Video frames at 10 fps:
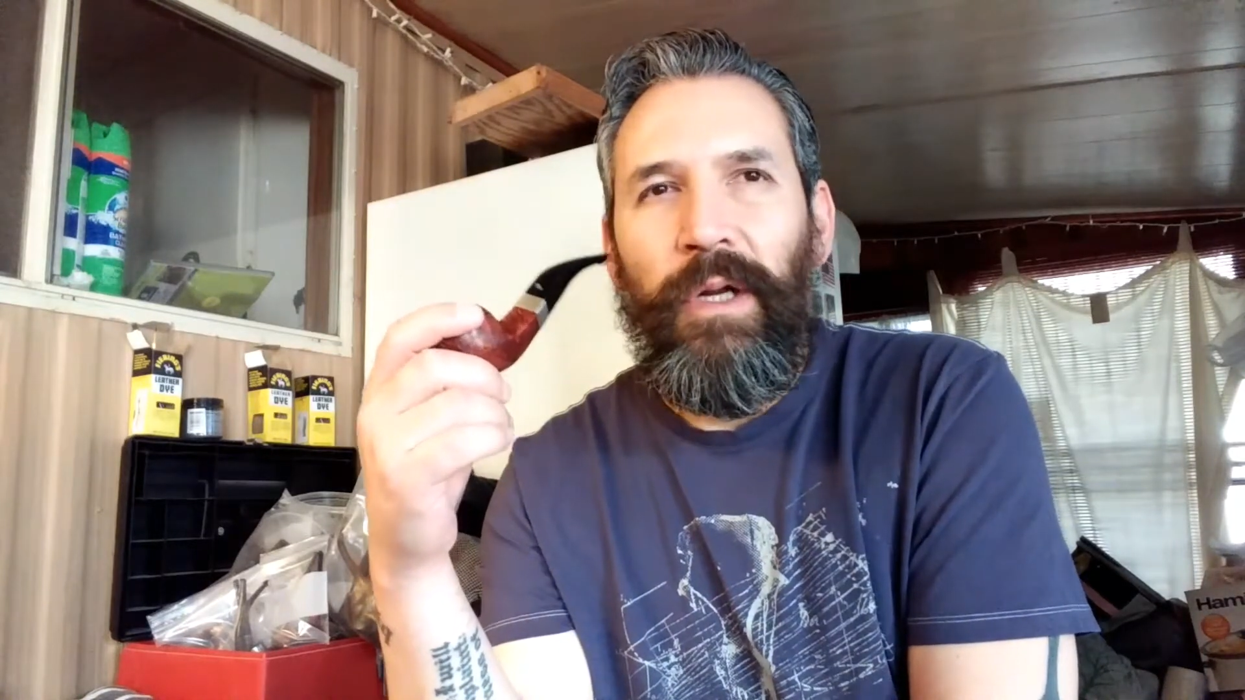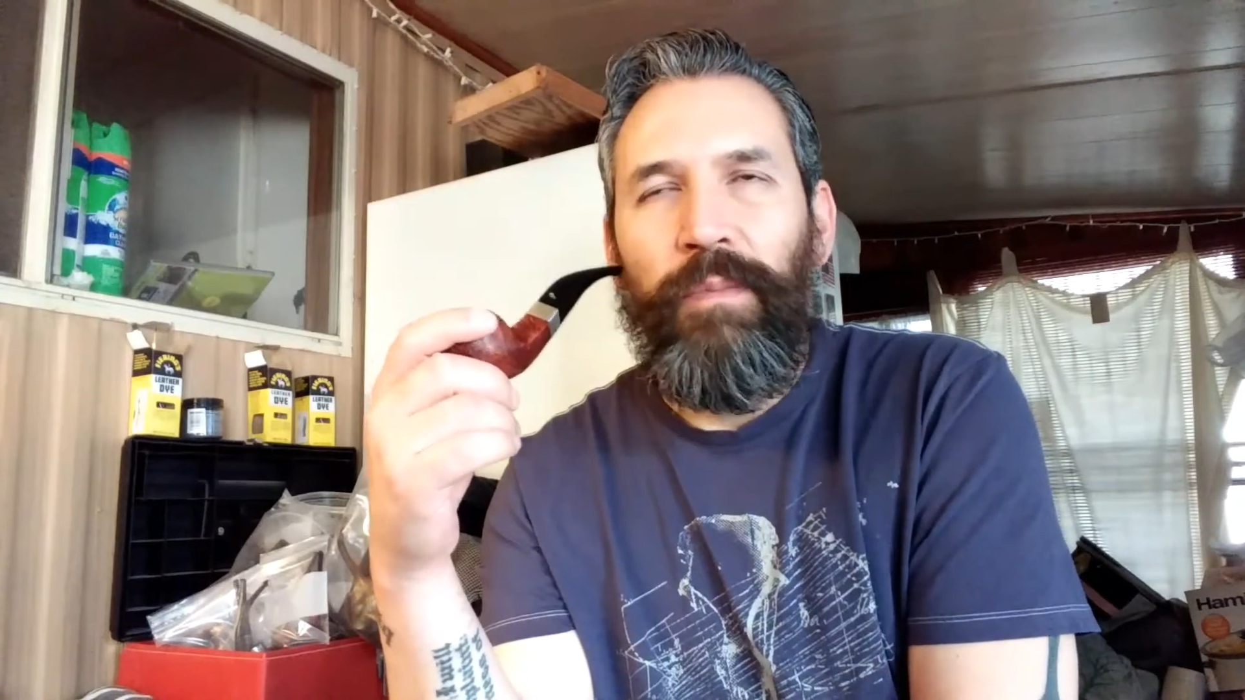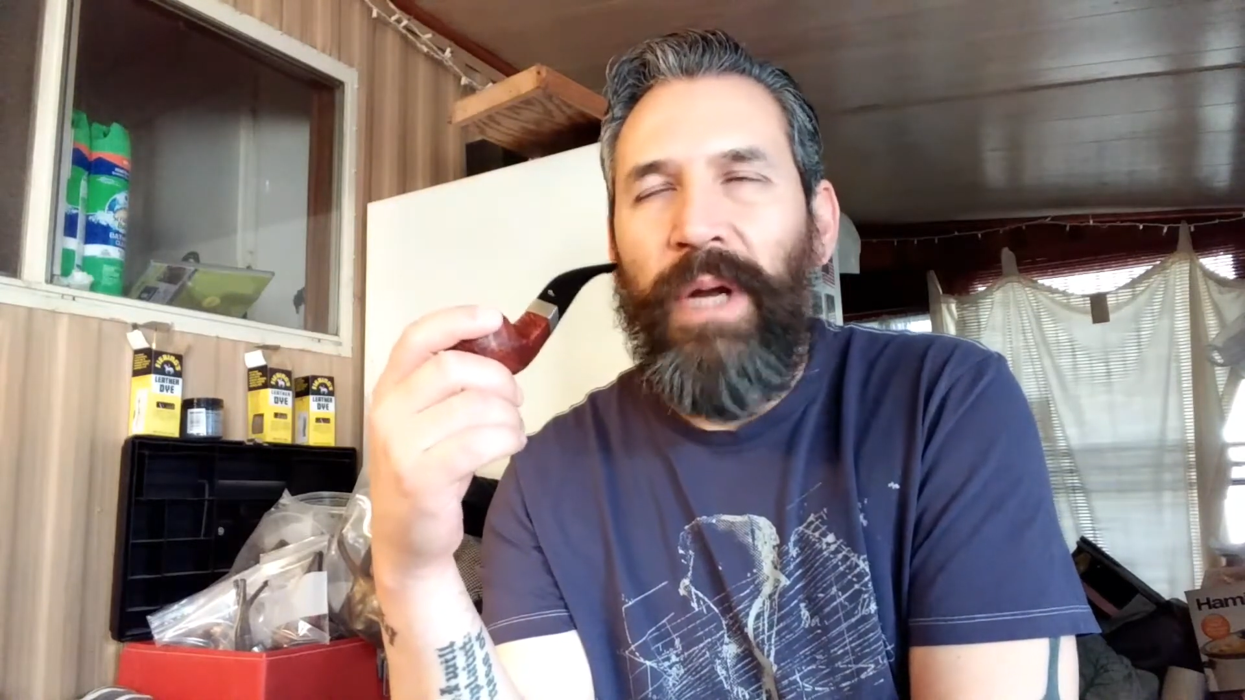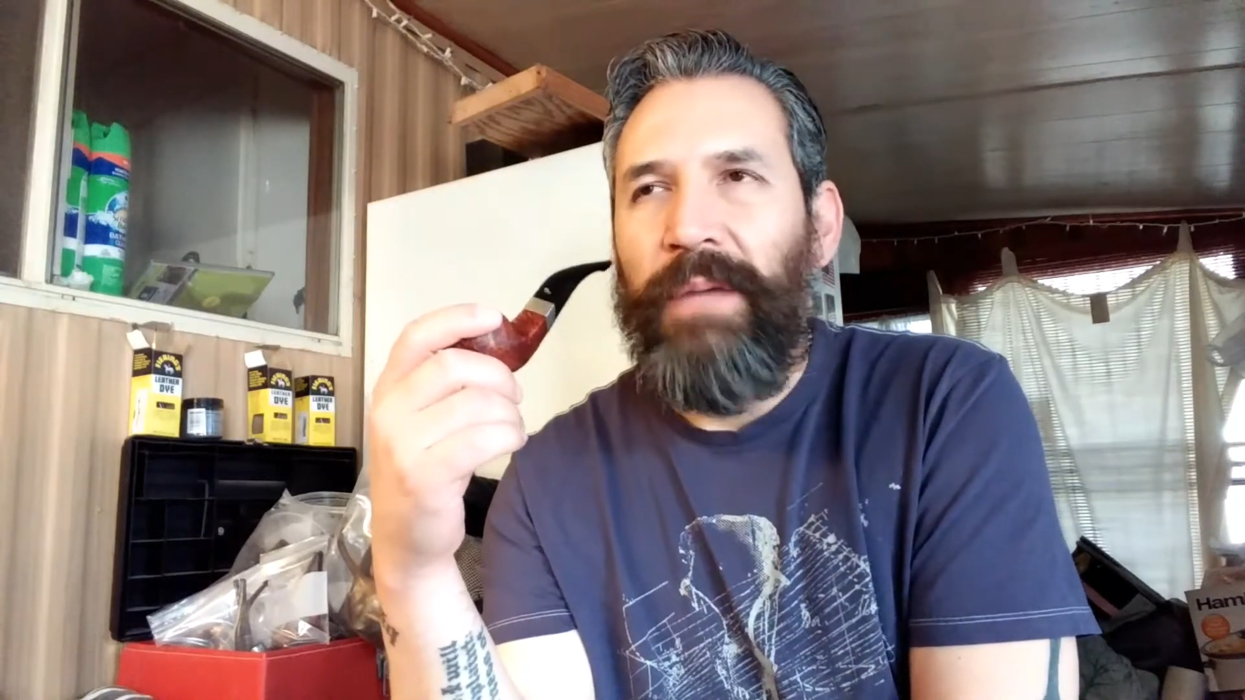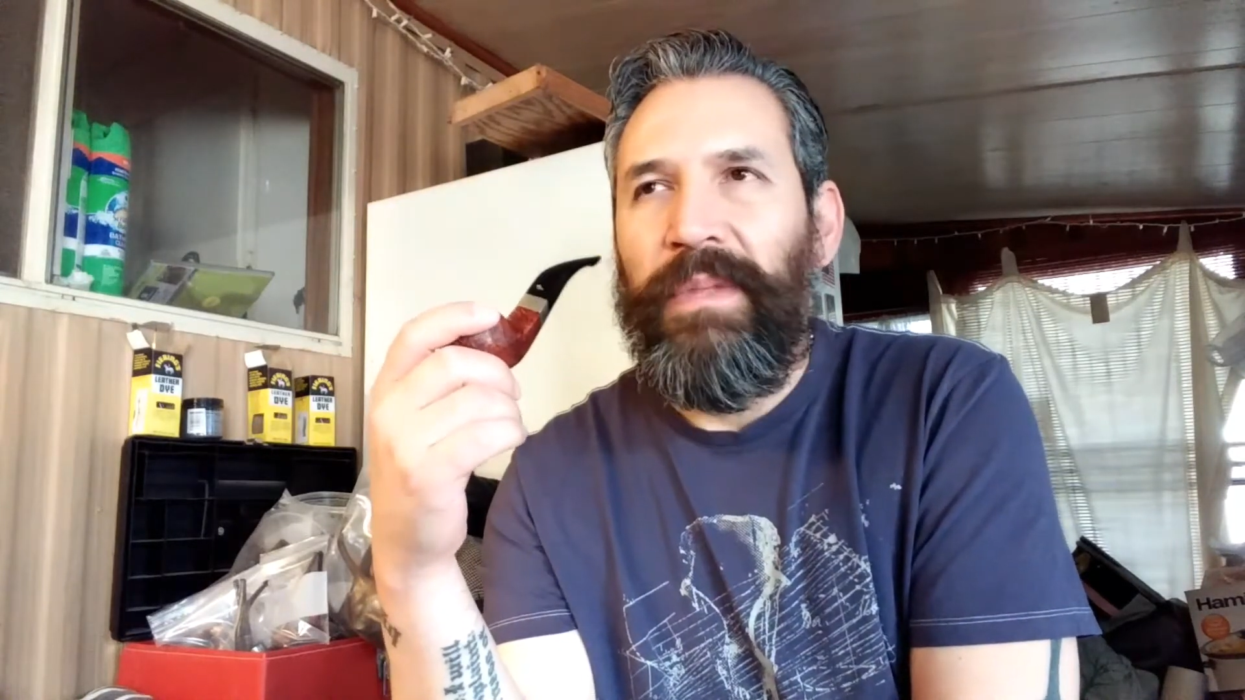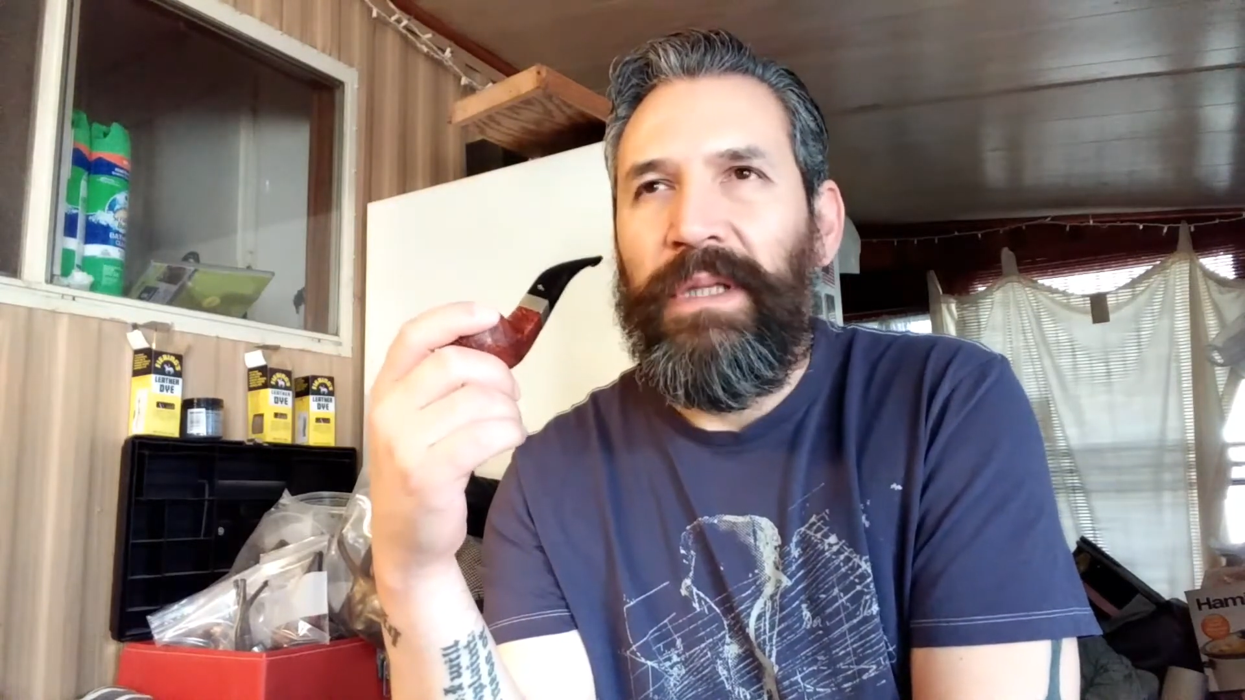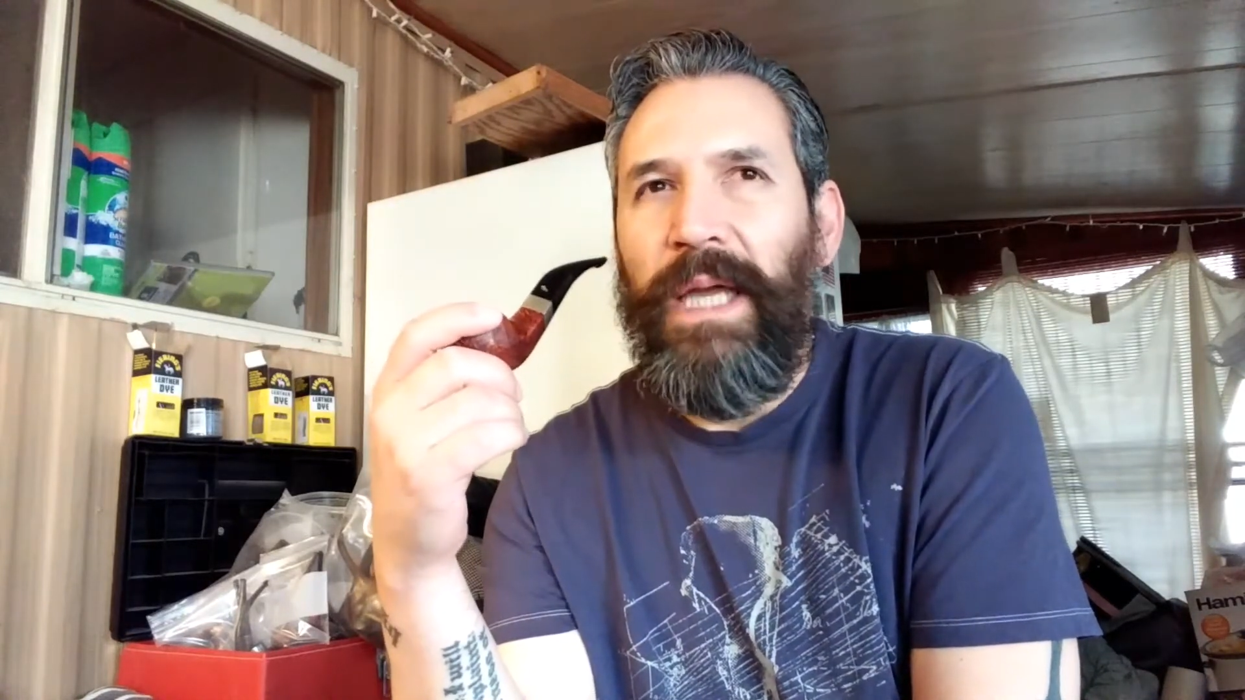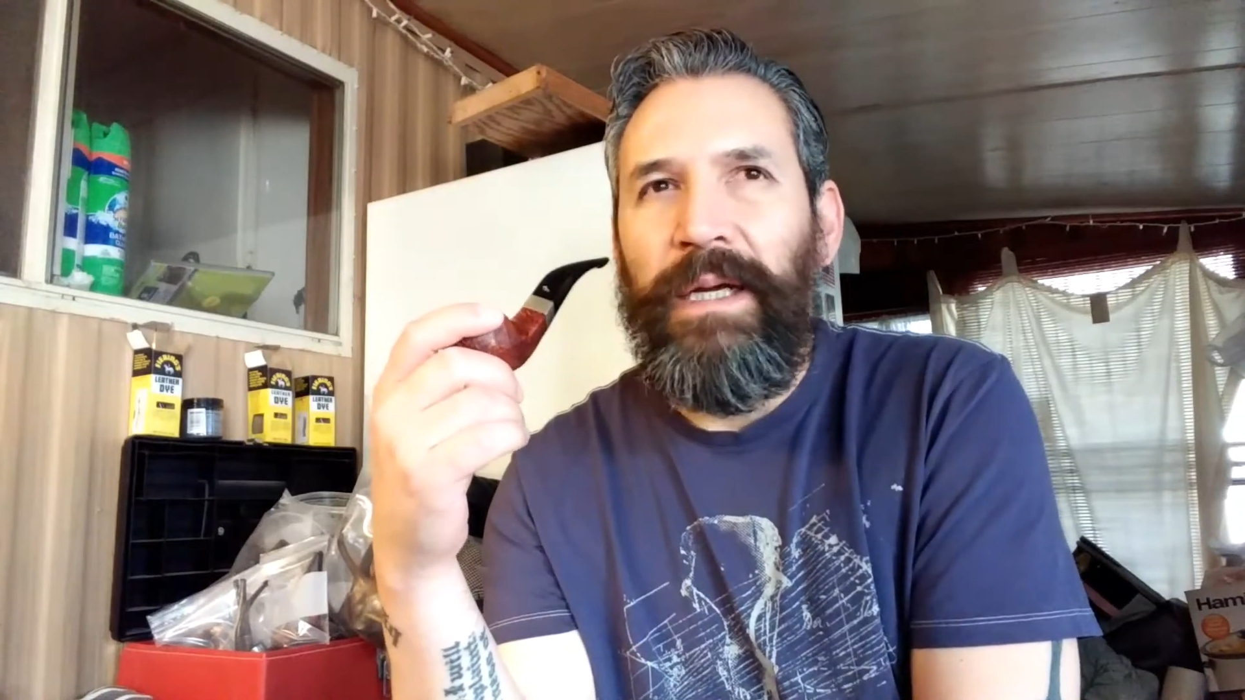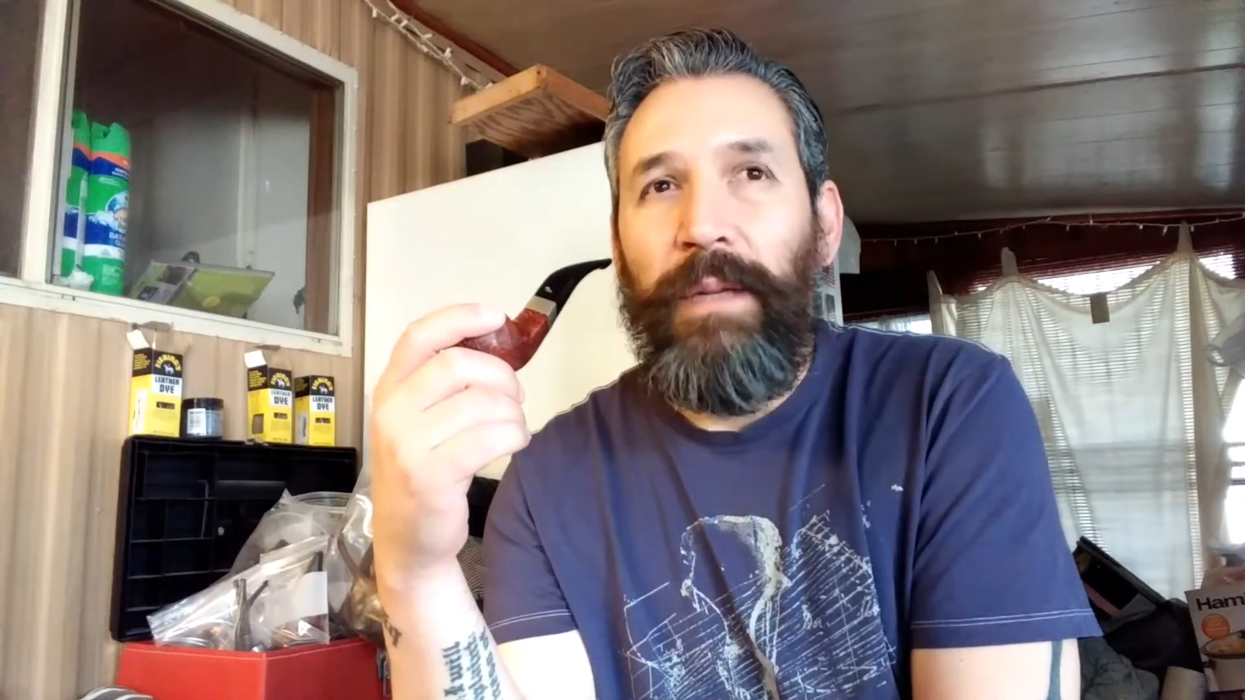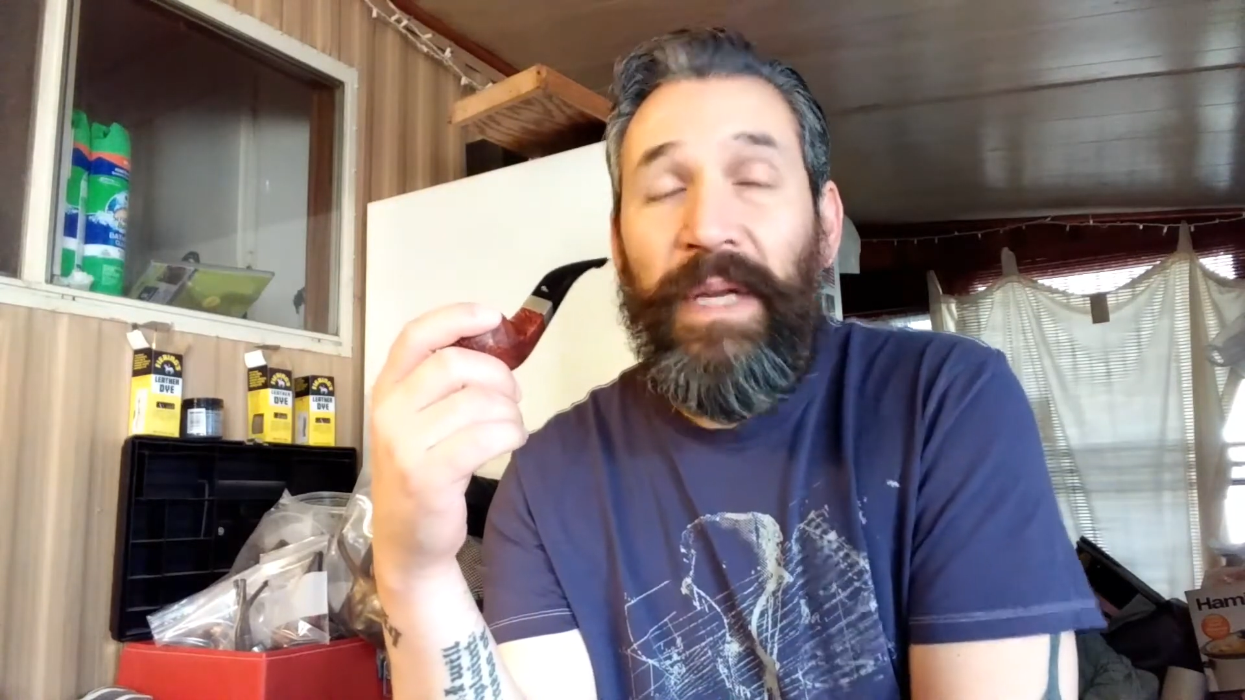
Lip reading: pipe and light it up.